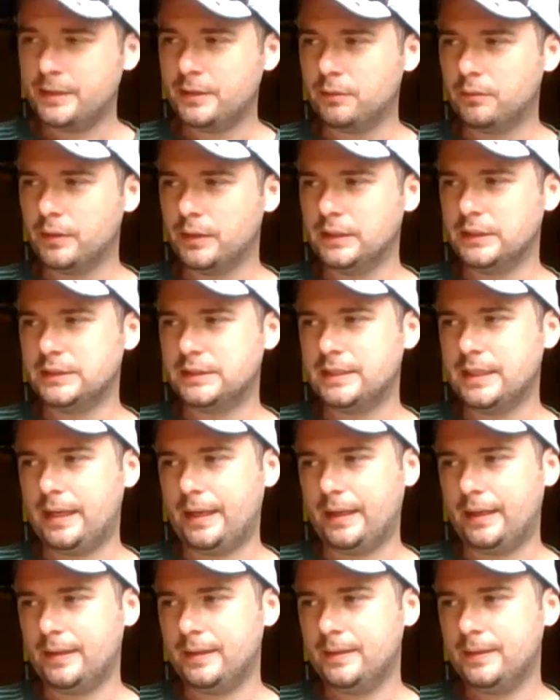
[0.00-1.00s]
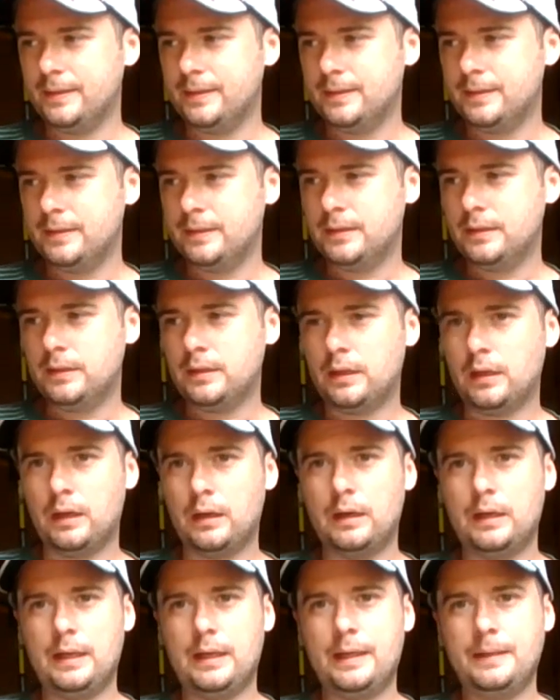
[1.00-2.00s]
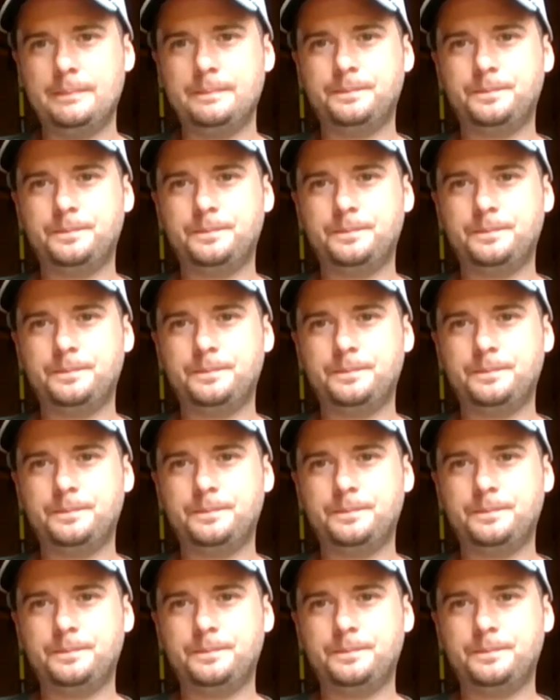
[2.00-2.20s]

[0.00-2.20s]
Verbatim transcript: to really say. All right.